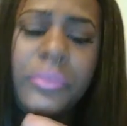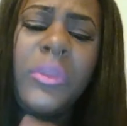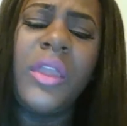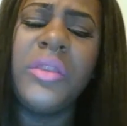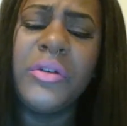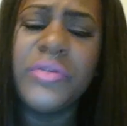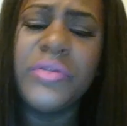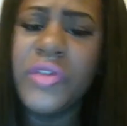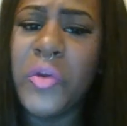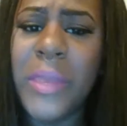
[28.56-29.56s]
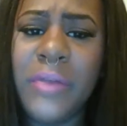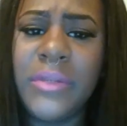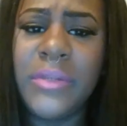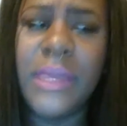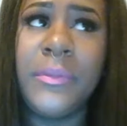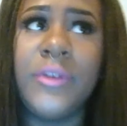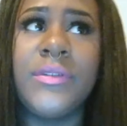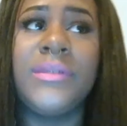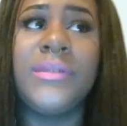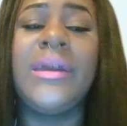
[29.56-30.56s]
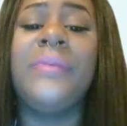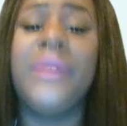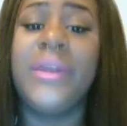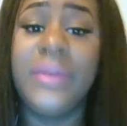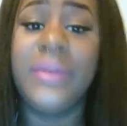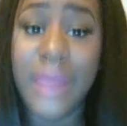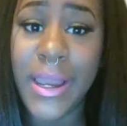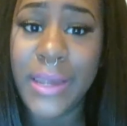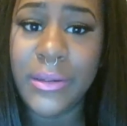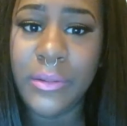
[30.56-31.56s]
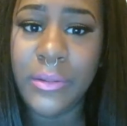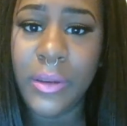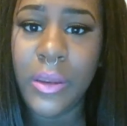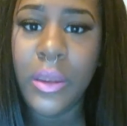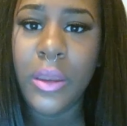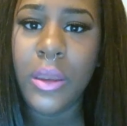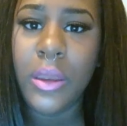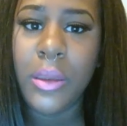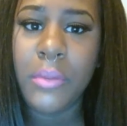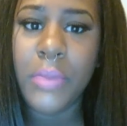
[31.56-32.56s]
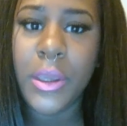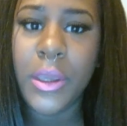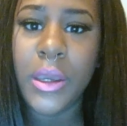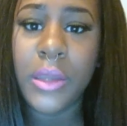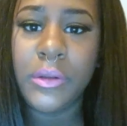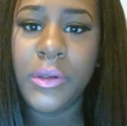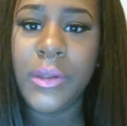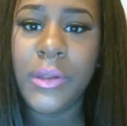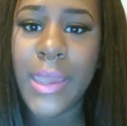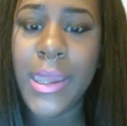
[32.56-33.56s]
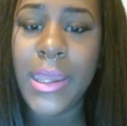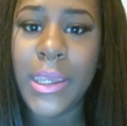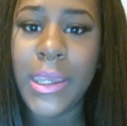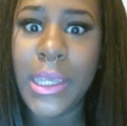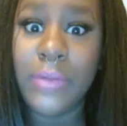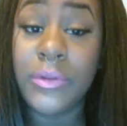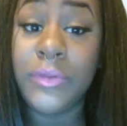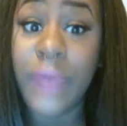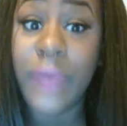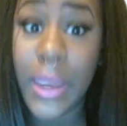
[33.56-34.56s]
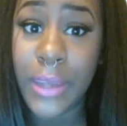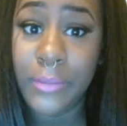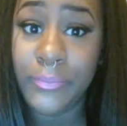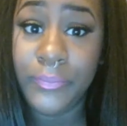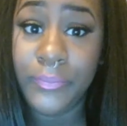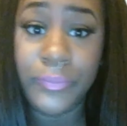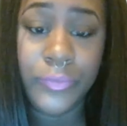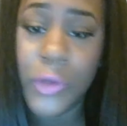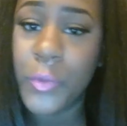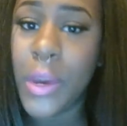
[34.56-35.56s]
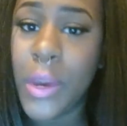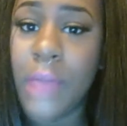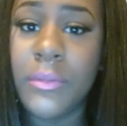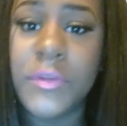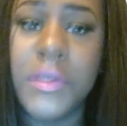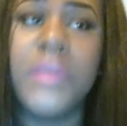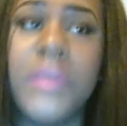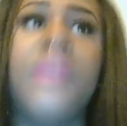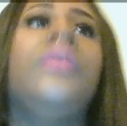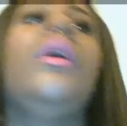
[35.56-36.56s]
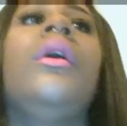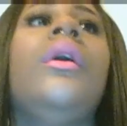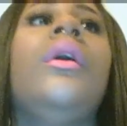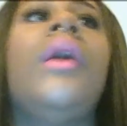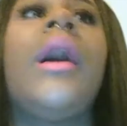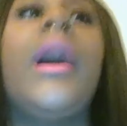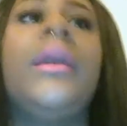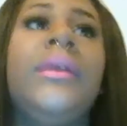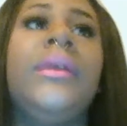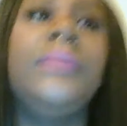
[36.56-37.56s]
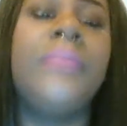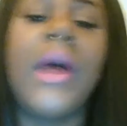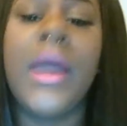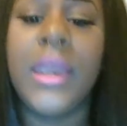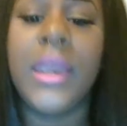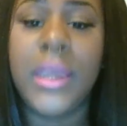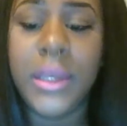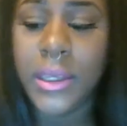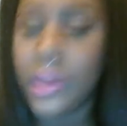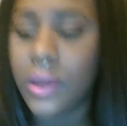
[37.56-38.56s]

there was no pain with that piercing. I bled a lot, but other than that, like, it was fine. No problems, nothing. I didn't buy any